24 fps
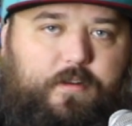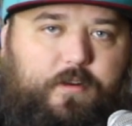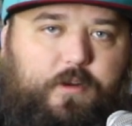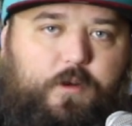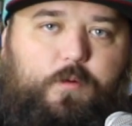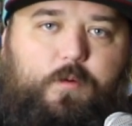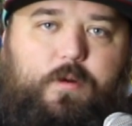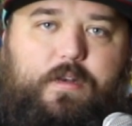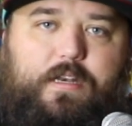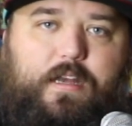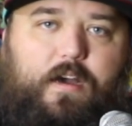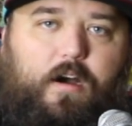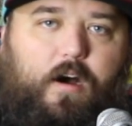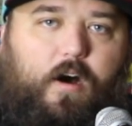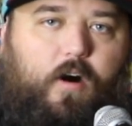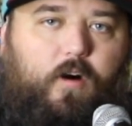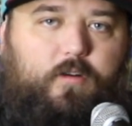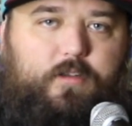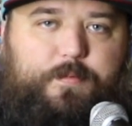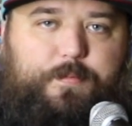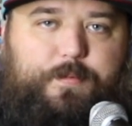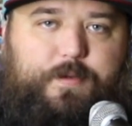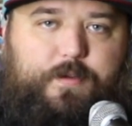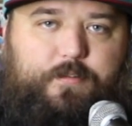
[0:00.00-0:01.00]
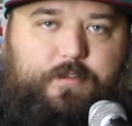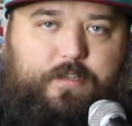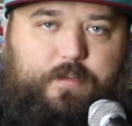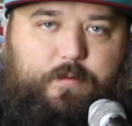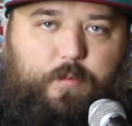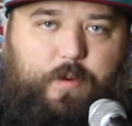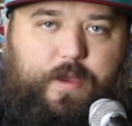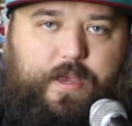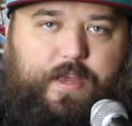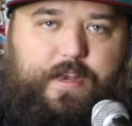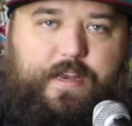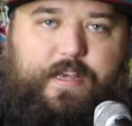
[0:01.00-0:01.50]
would ultimately
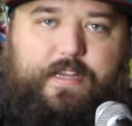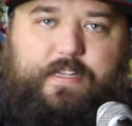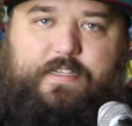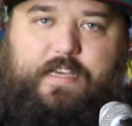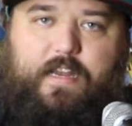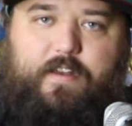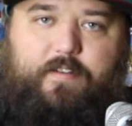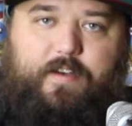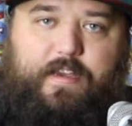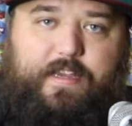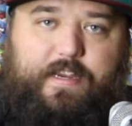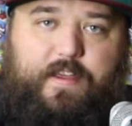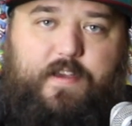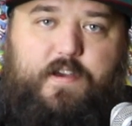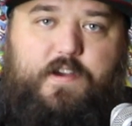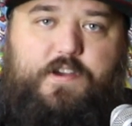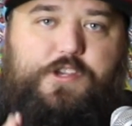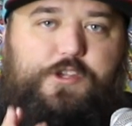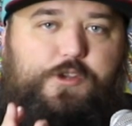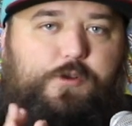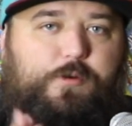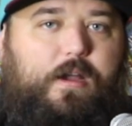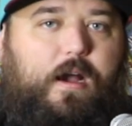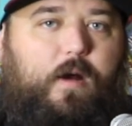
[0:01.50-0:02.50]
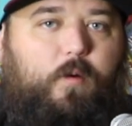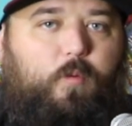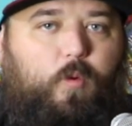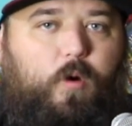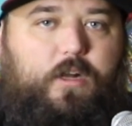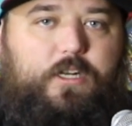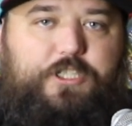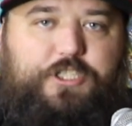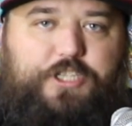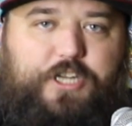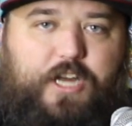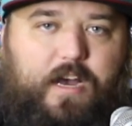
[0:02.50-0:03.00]
win. It's kind of like you got
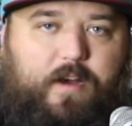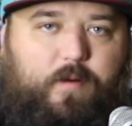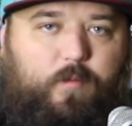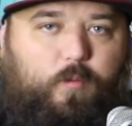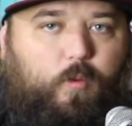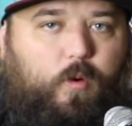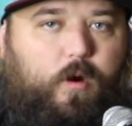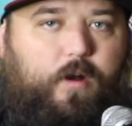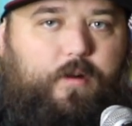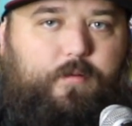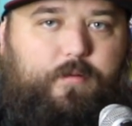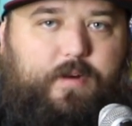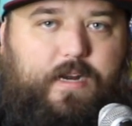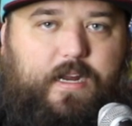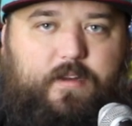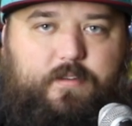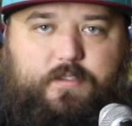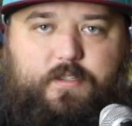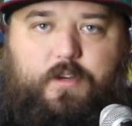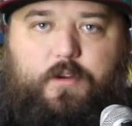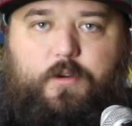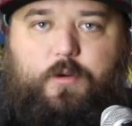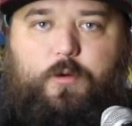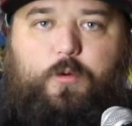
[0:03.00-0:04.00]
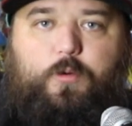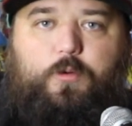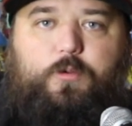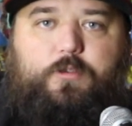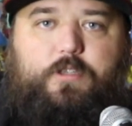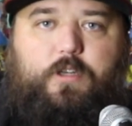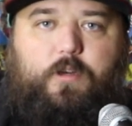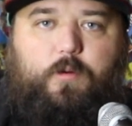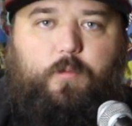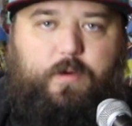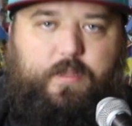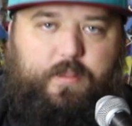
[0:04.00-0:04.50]
one shot, one round. Who's
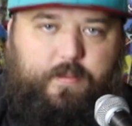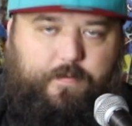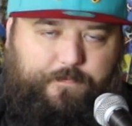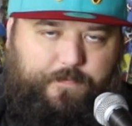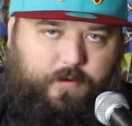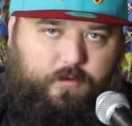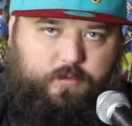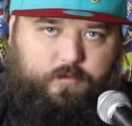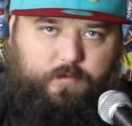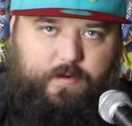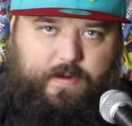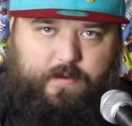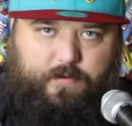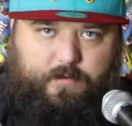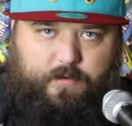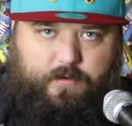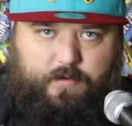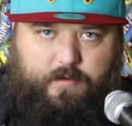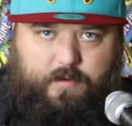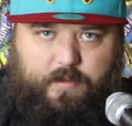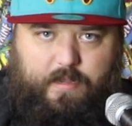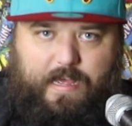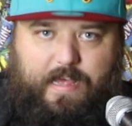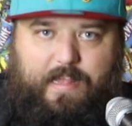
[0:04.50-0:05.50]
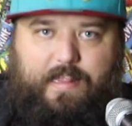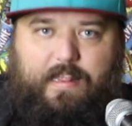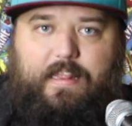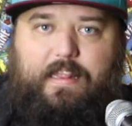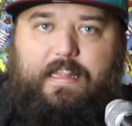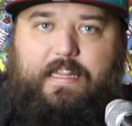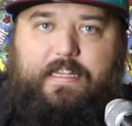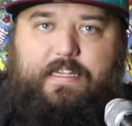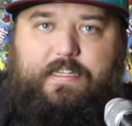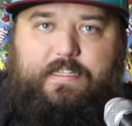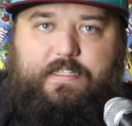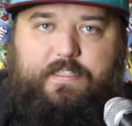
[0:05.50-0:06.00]
going to win the first round at
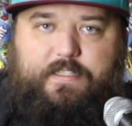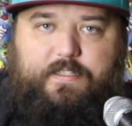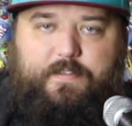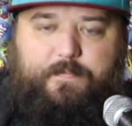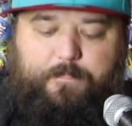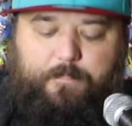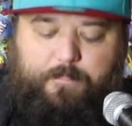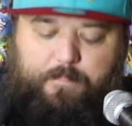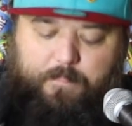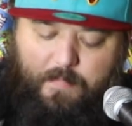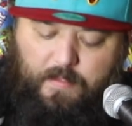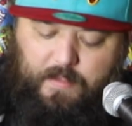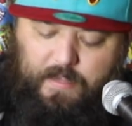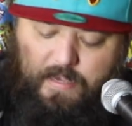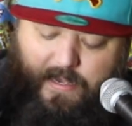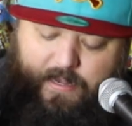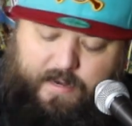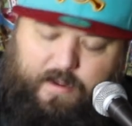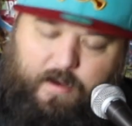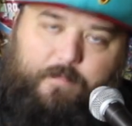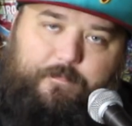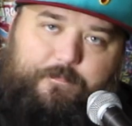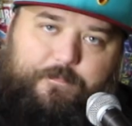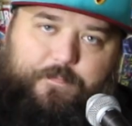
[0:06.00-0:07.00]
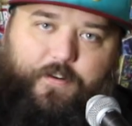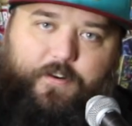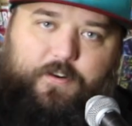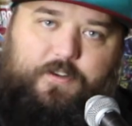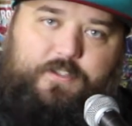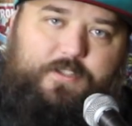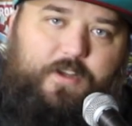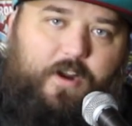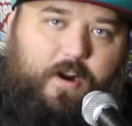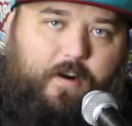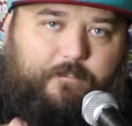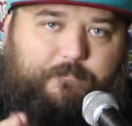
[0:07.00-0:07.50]
least? And up
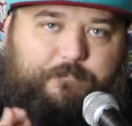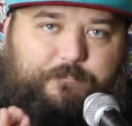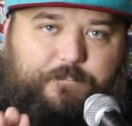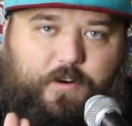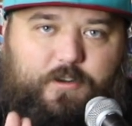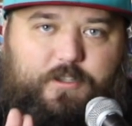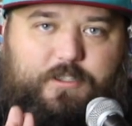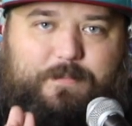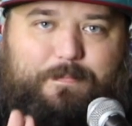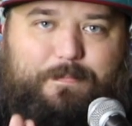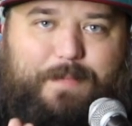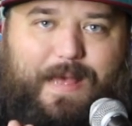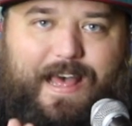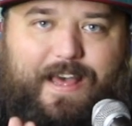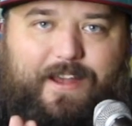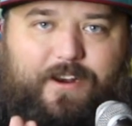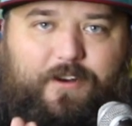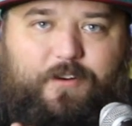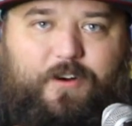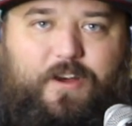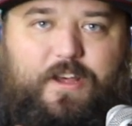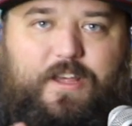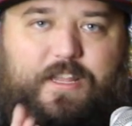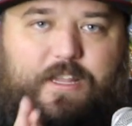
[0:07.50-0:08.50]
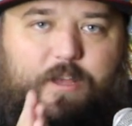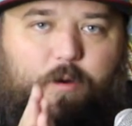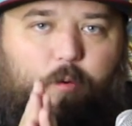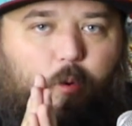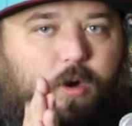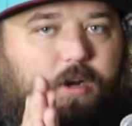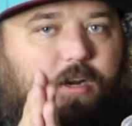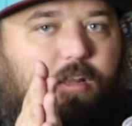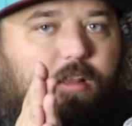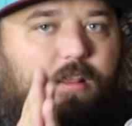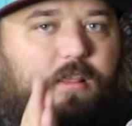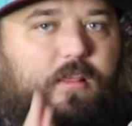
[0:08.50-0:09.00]
first, our first battle that we're
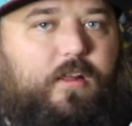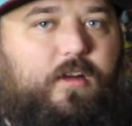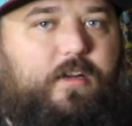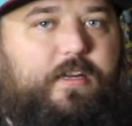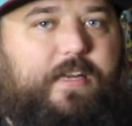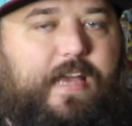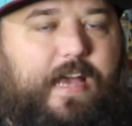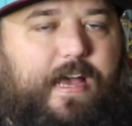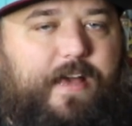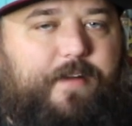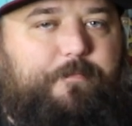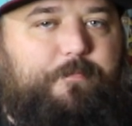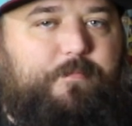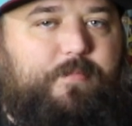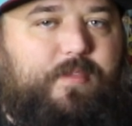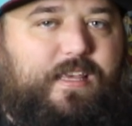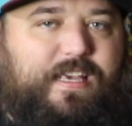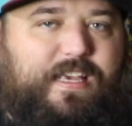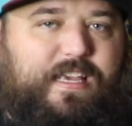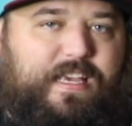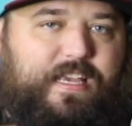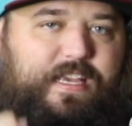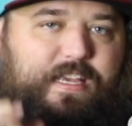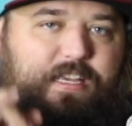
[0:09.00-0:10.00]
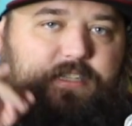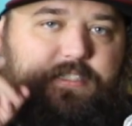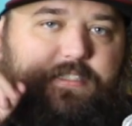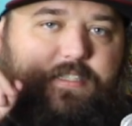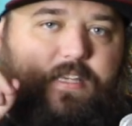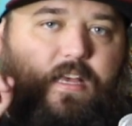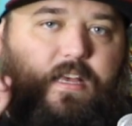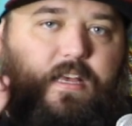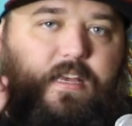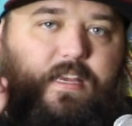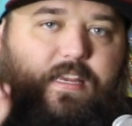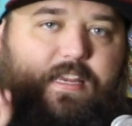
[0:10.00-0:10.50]
going to look at is
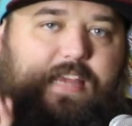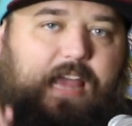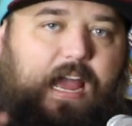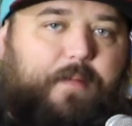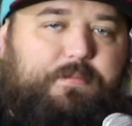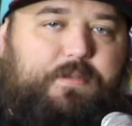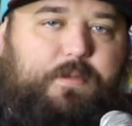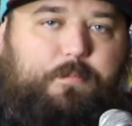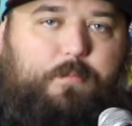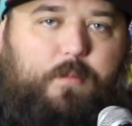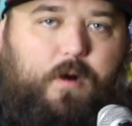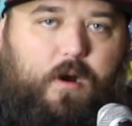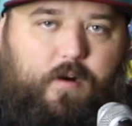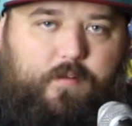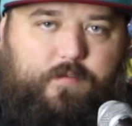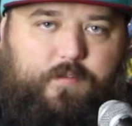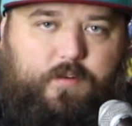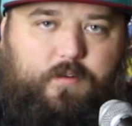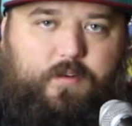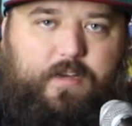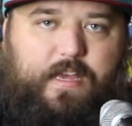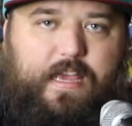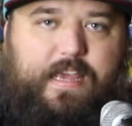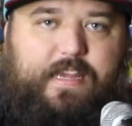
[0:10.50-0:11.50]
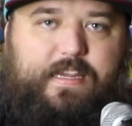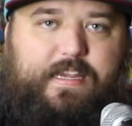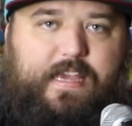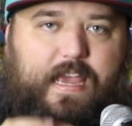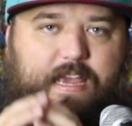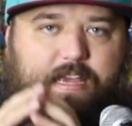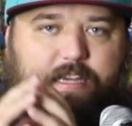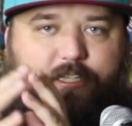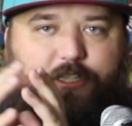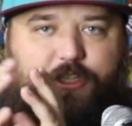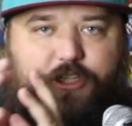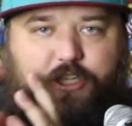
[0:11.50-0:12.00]
Captain Marvel,
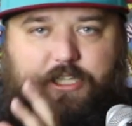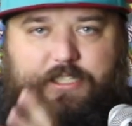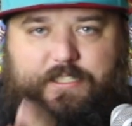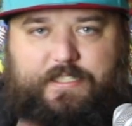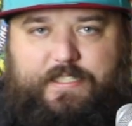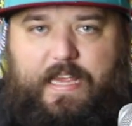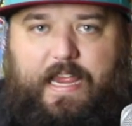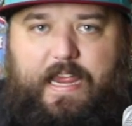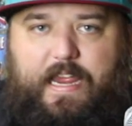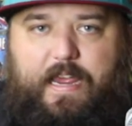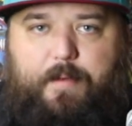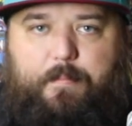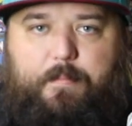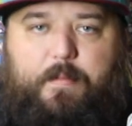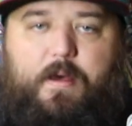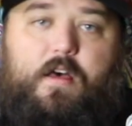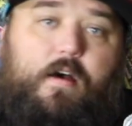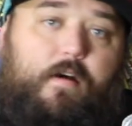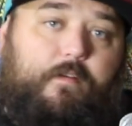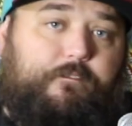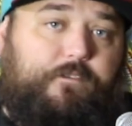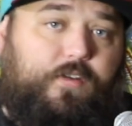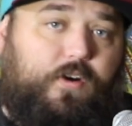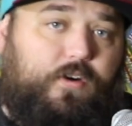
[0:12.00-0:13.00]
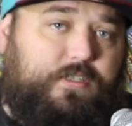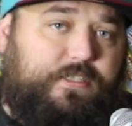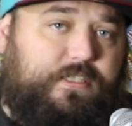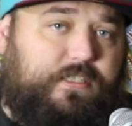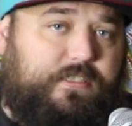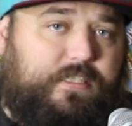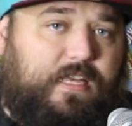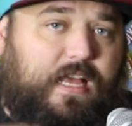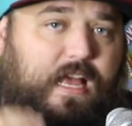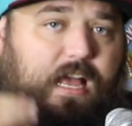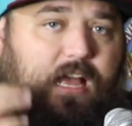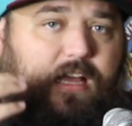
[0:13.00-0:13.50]
aka Shazam,
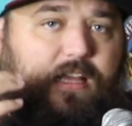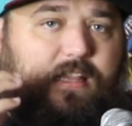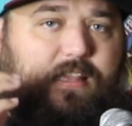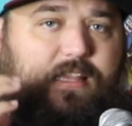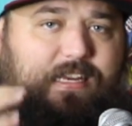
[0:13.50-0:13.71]
versus the